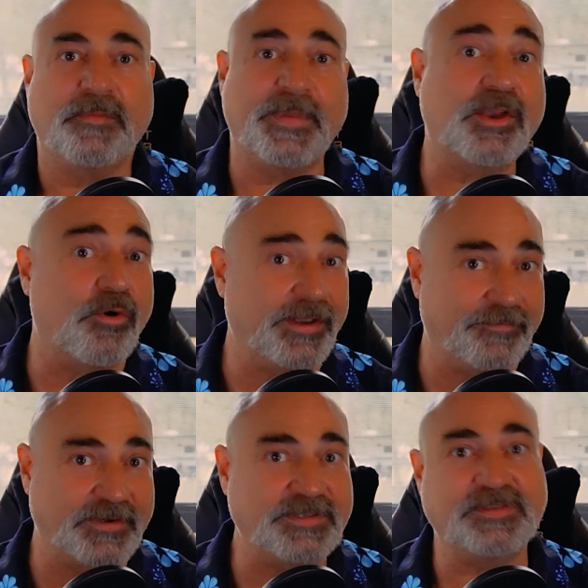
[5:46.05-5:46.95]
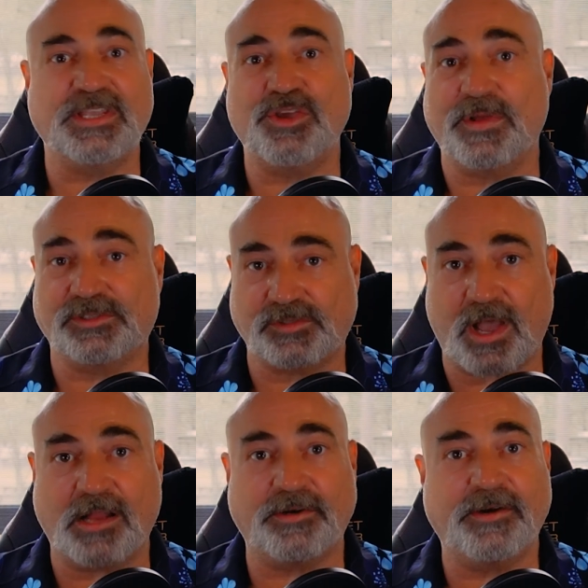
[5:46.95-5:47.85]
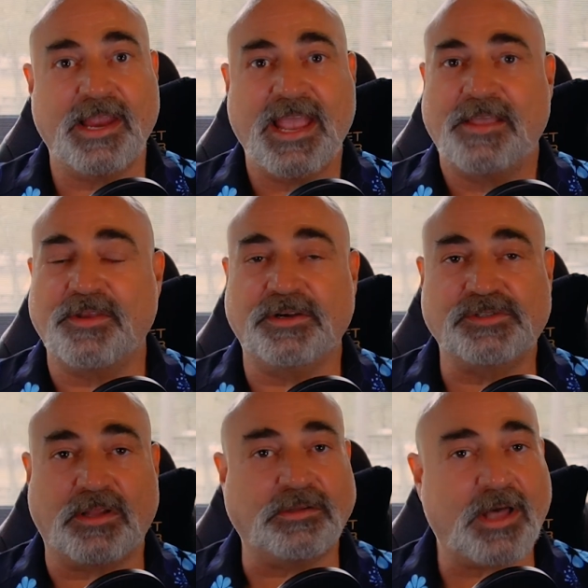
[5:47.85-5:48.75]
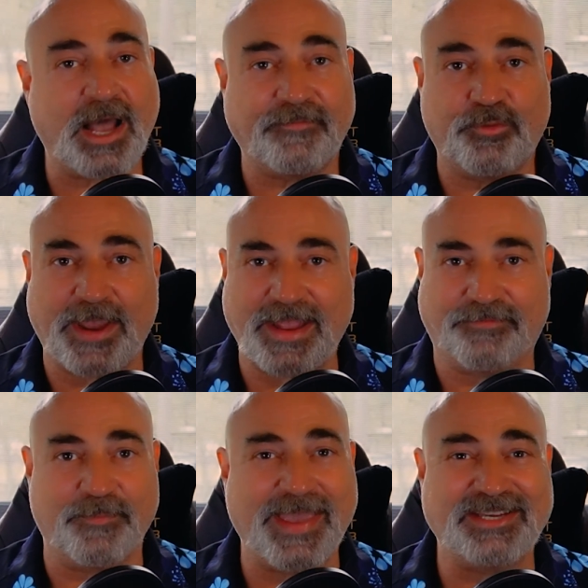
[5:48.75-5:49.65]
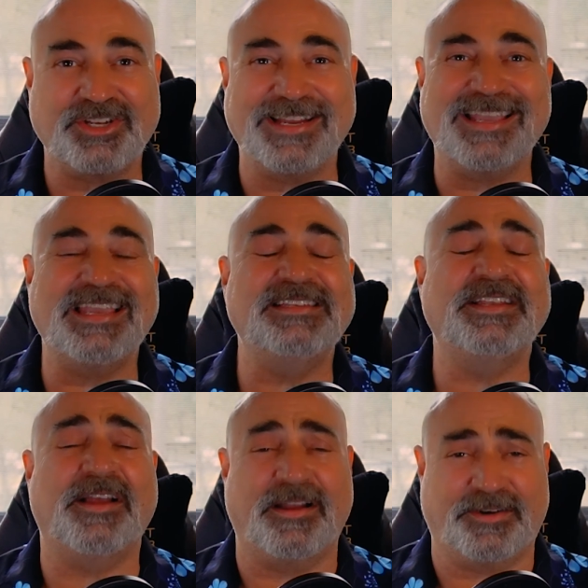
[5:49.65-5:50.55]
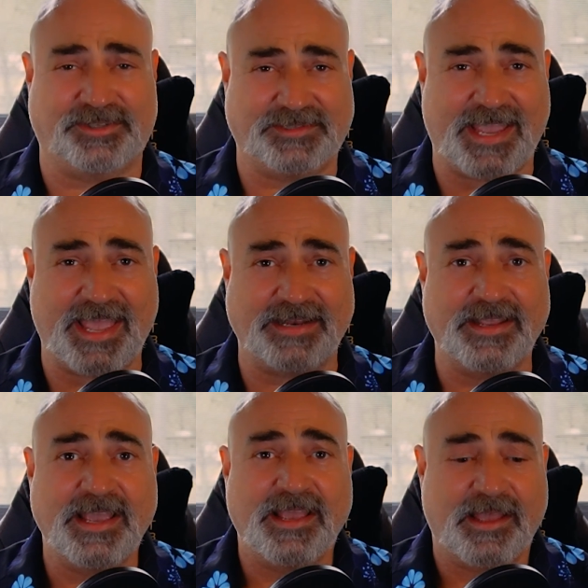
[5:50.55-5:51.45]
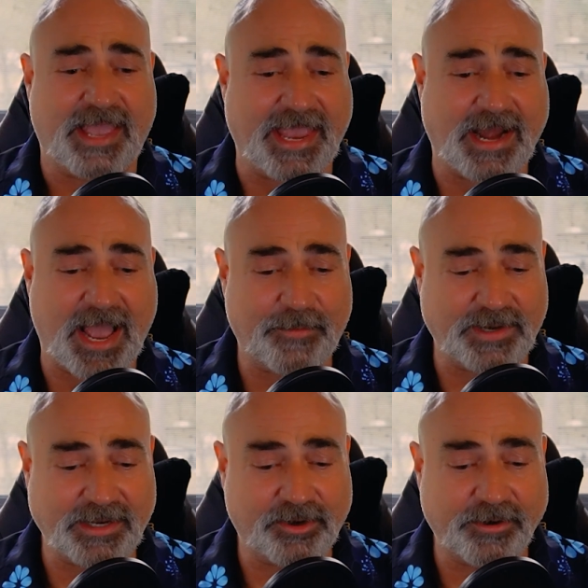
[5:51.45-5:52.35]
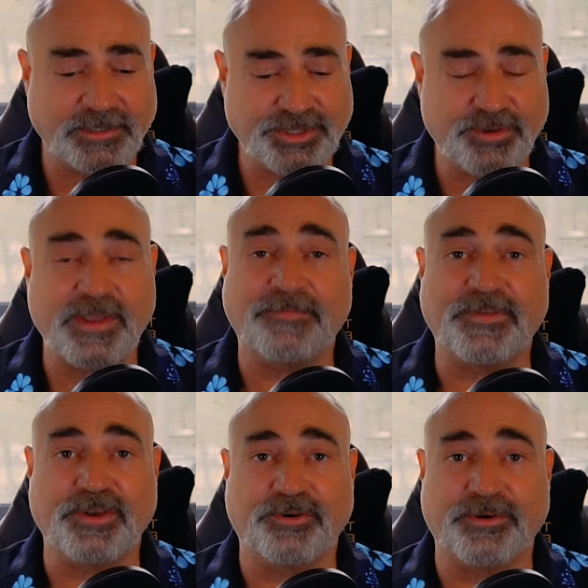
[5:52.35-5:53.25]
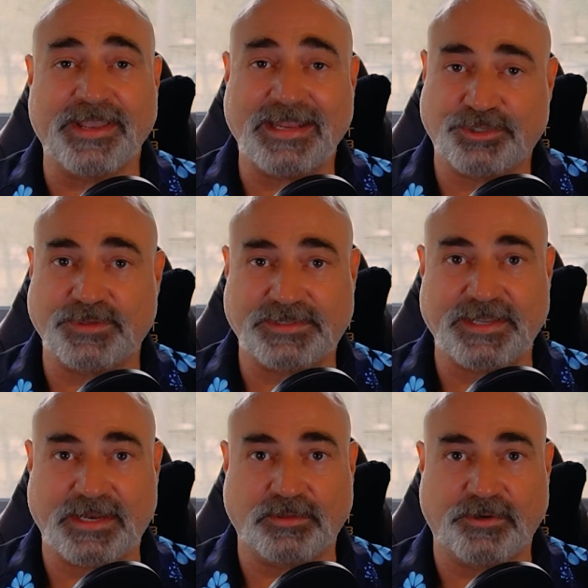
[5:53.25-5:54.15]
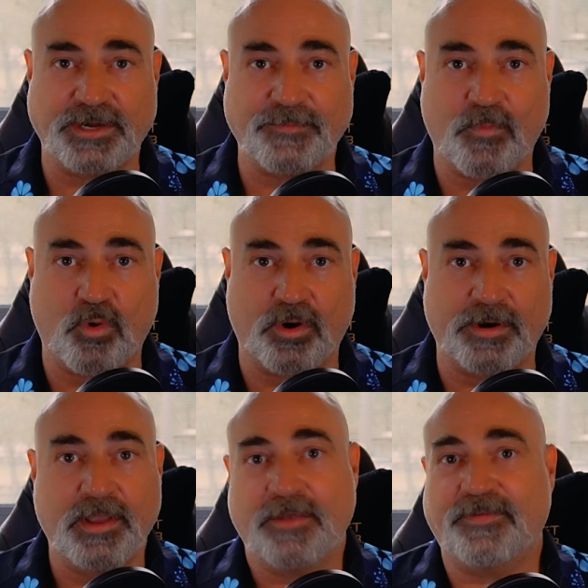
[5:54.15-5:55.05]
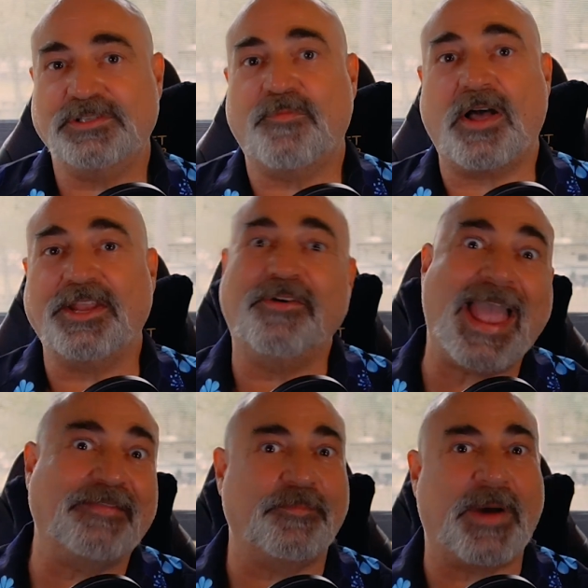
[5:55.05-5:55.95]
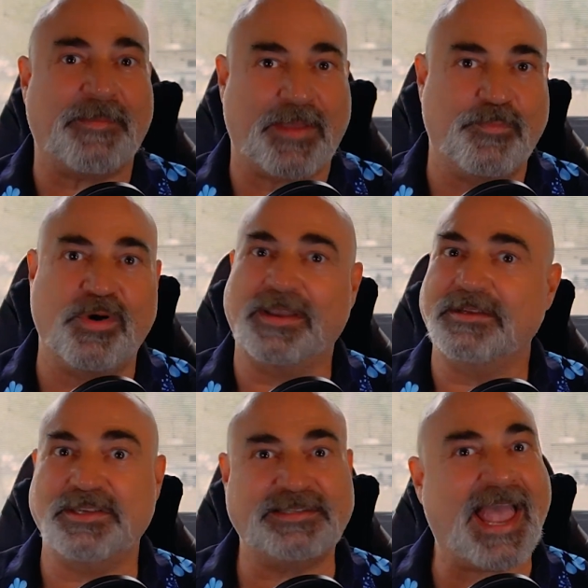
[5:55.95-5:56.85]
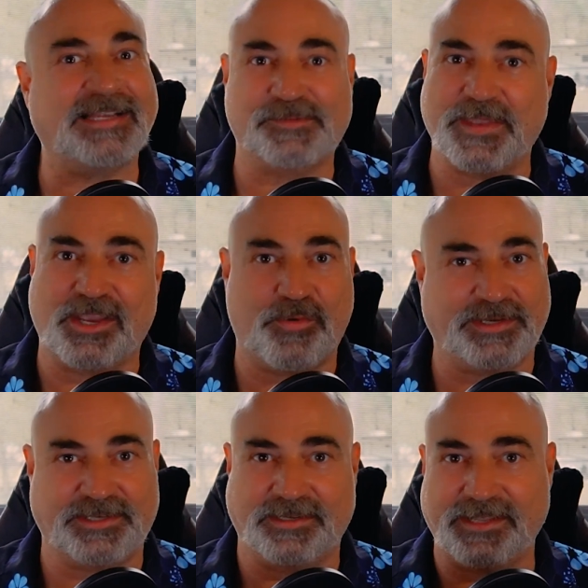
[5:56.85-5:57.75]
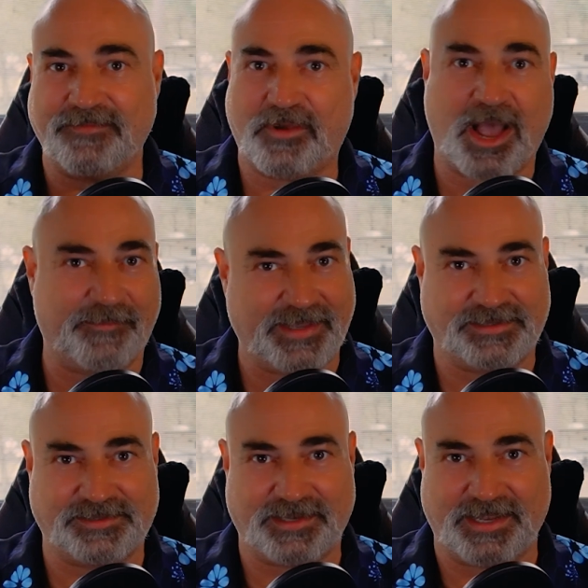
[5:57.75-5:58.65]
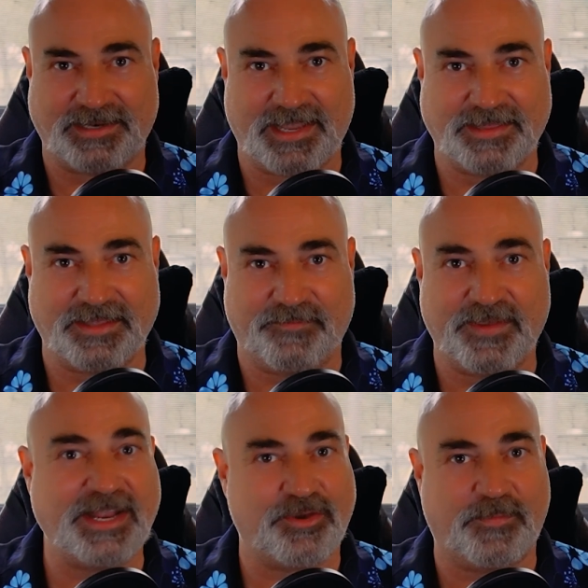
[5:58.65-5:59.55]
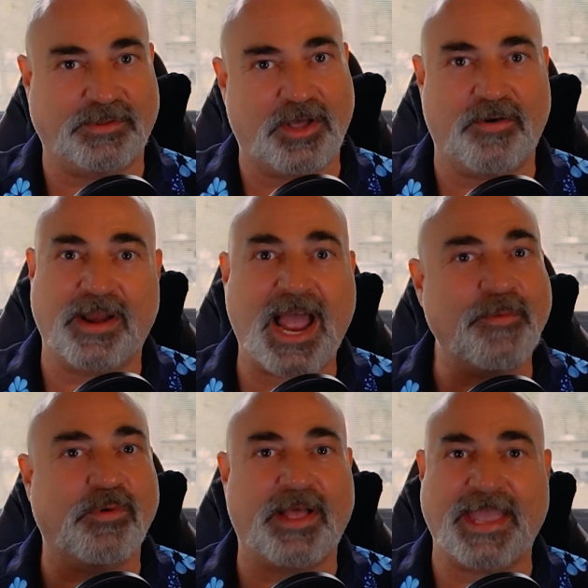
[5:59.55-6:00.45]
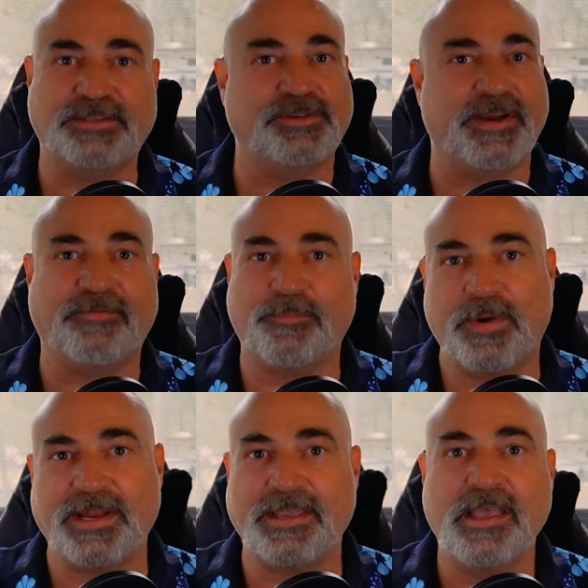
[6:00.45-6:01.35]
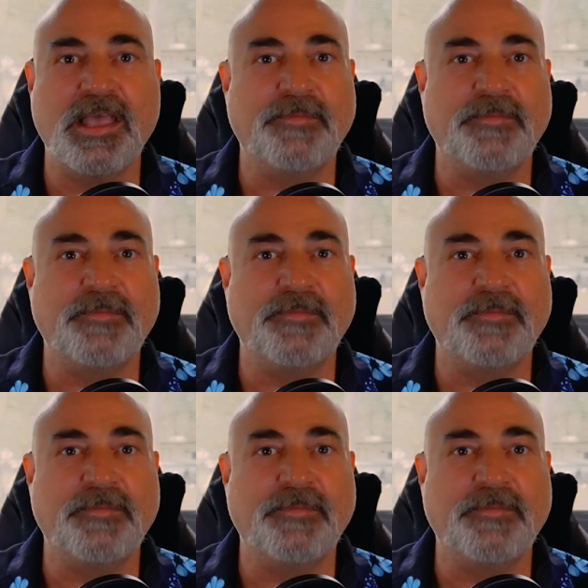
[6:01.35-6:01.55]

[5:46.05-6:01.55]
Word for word: Bitcoin versus the US dollar. There's a lot of great information, easy to understand. And I would encourage you if you're interested in learning more. First of all, you don't have to buy my book. Just ask me a question. Leave comments in, in the video below, and I will answer everybody